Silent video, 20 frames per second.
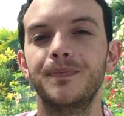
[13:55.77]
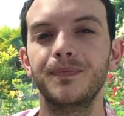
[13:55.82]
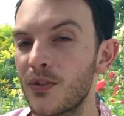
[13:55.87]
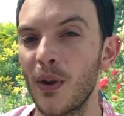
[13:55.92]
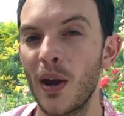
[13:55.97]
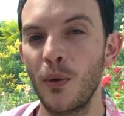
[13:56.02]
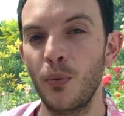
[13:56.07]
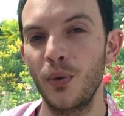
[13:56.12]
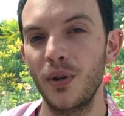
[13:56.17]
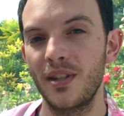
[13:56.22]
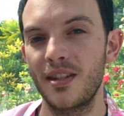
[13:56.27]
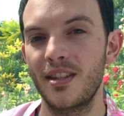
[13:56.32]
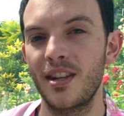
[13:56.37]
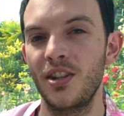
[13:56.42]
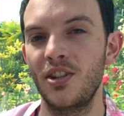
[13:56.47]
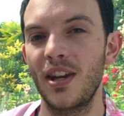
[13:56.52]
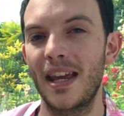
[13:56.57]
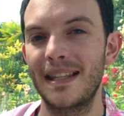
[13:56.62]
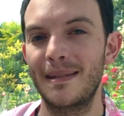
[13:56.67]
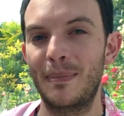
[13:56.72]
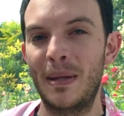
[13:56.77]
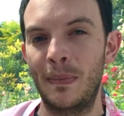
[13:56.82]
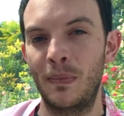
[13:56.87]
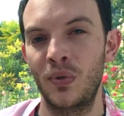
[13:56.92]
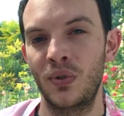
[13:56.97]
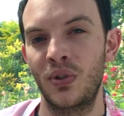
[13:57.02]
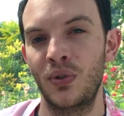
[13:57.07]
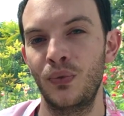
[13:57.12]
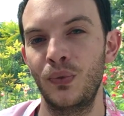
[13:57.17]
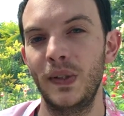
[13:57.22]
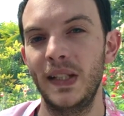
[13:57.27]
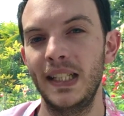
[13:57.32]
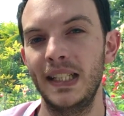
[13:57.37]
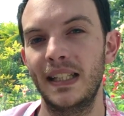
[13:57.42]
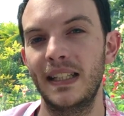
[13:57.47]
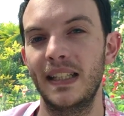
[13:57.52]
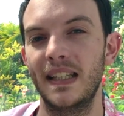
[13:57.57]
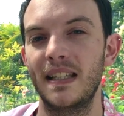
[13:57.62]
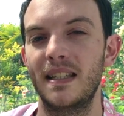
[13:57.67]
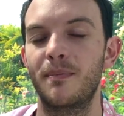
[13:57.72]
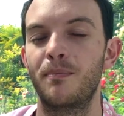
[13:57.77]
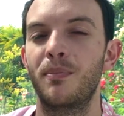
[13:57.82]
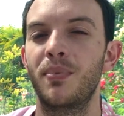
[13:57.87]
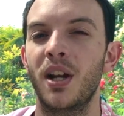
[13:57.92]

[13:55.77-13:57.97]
So I would suggest people to read this,